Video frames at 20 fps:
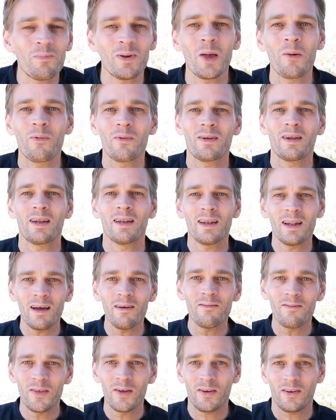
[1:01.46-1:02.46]
people to
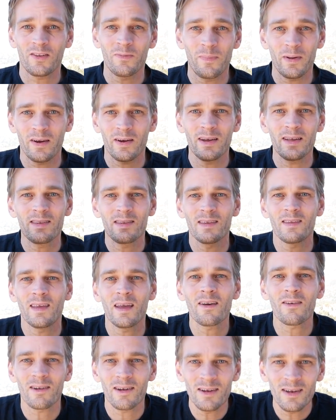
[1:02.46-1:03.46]
love their experiences
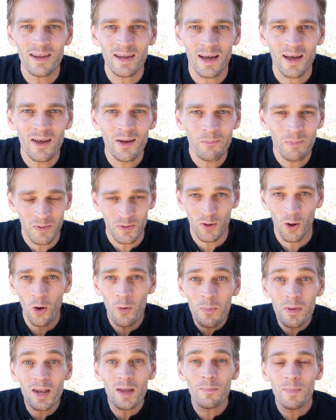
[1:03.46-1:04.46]
here in India, but too
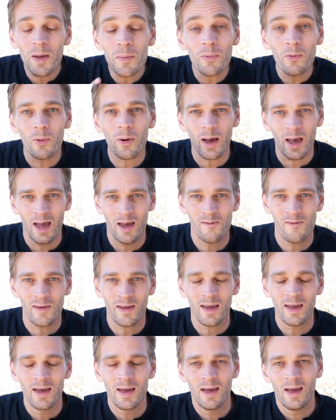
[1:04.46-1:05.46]
many people were
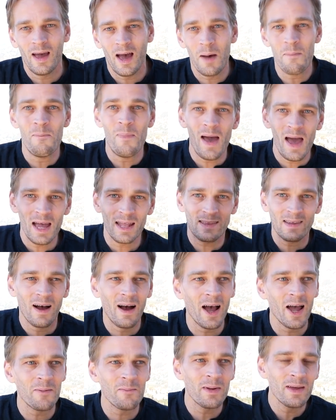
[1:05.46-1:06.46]
having a bad
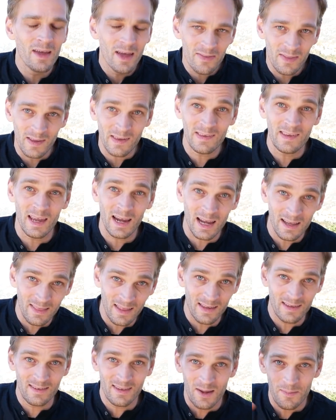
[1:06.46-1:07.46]
time the second
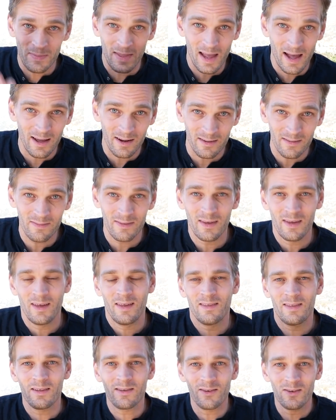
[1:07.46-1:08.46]
they stepped out of
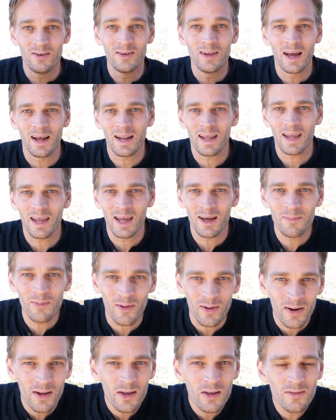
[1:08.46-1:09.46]
the New Delhi
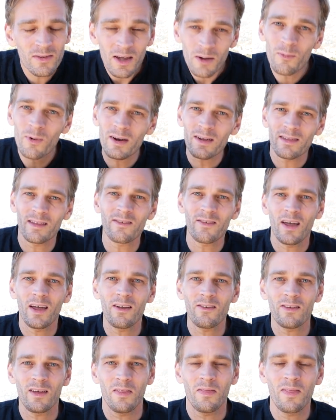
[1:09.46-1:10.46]
airport. So I wanted to
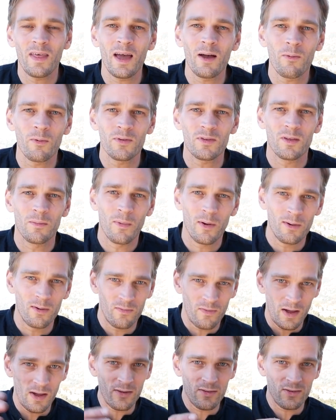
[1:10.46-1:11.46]
change that. That was the
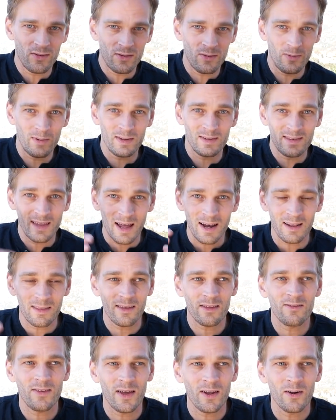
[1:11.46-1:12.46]
motivation towards starting
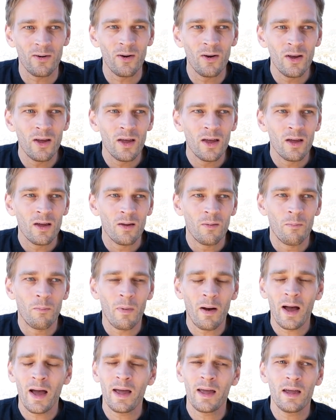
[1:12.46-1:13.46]
this channel.
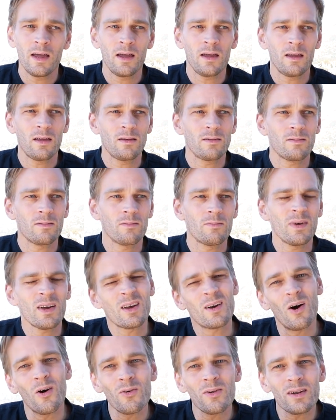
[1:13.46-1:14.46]
My
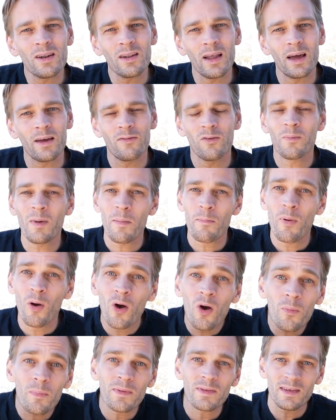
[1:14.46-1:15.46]
goal in life, or my
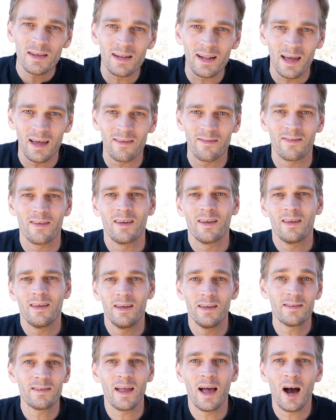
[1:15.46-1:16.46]
purpose in life,
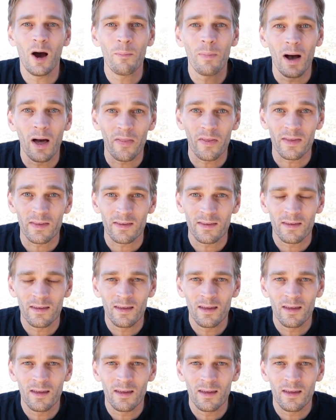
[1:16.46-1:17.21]
is to help others.